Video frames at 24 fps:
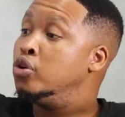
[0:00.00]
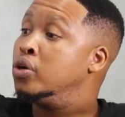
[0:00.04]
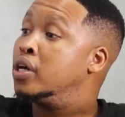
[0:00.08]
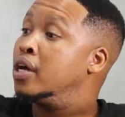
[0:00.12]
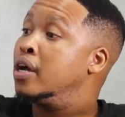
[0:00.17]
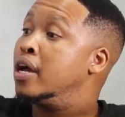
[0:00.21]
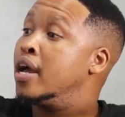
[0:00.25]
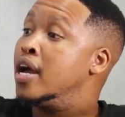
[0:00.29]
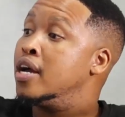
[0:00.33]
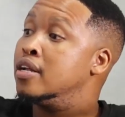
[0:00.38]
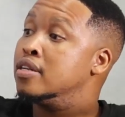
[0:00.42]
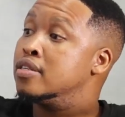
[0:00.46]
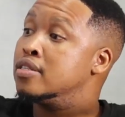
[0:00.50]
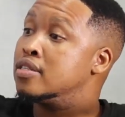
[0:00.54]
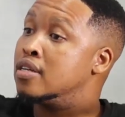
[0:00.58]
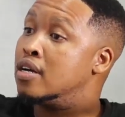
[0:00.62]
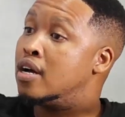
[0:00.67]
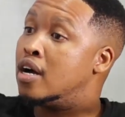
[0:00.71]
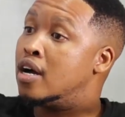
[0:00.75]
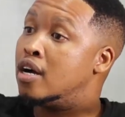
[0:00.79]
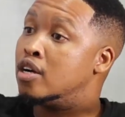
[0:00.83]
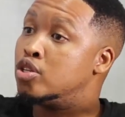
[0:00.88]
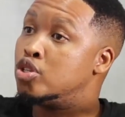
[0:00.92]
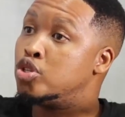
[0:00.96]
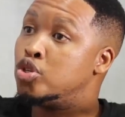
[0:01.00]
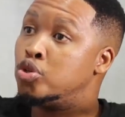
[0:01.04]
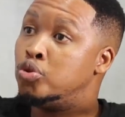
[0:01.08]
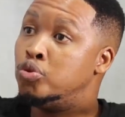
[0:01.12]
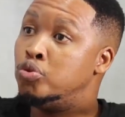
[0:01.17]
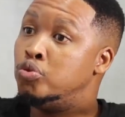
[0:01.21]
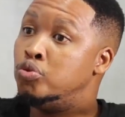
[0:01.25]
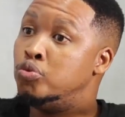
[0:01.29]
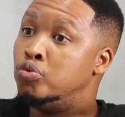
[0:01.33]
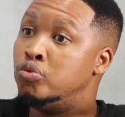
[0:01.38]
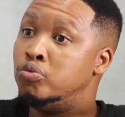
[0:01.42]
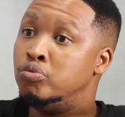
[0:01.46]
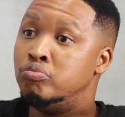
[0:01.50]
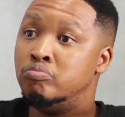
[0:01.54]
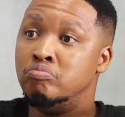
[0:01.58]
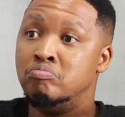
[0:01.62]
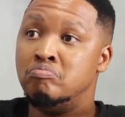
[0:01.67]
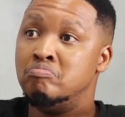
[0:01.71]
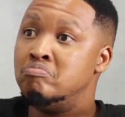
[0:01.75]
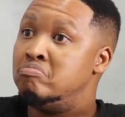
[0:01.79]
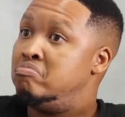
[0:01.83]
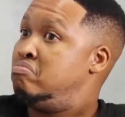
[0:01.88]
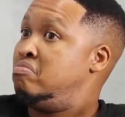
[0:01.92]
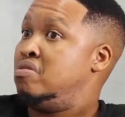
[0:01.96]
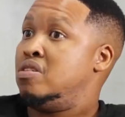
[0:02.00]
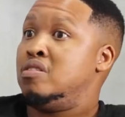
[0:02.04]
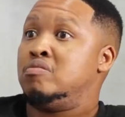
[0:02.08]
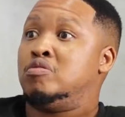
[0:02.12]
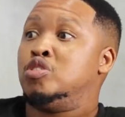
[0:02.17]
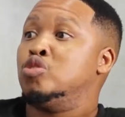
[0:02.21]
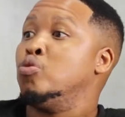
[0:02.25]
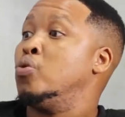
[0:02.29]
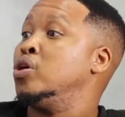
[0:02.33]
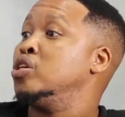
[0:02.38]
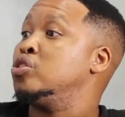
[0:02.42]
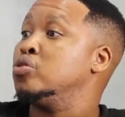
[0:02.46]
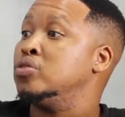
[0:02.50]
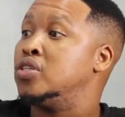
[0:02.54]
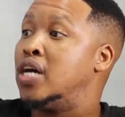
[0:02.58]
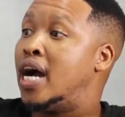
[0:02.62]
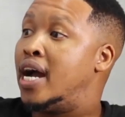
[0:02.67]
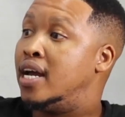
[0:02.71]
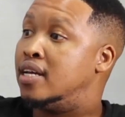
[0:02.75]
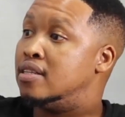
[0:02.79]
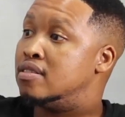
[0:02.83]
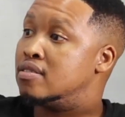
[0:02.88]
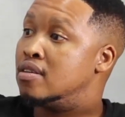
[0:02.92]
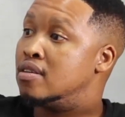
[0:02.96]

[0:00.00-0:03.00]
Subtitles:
looking at 2 Soweto Giants.